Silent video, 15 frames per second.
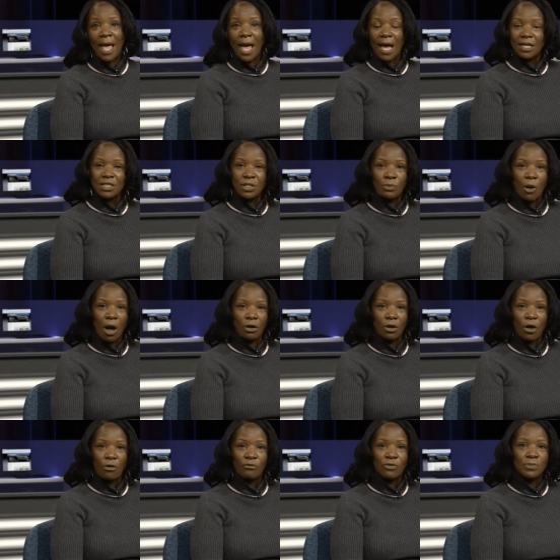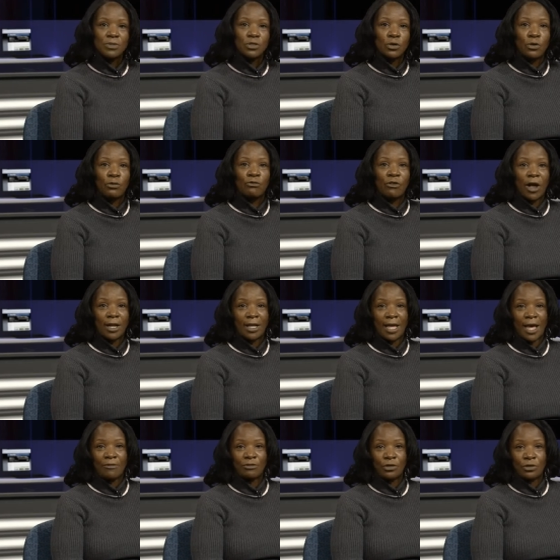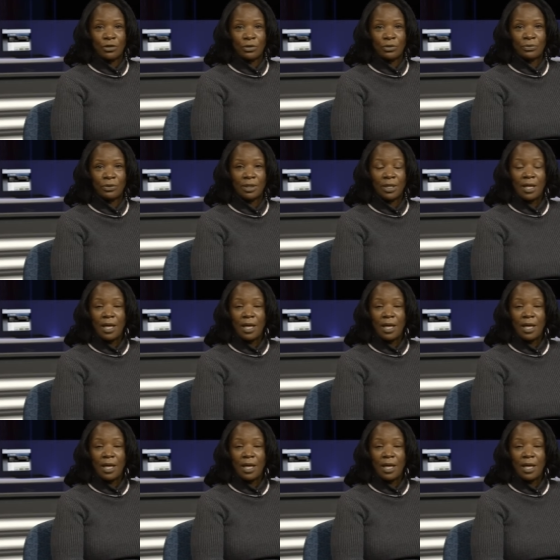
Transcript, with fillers: as she walked home from school Friday afternoon.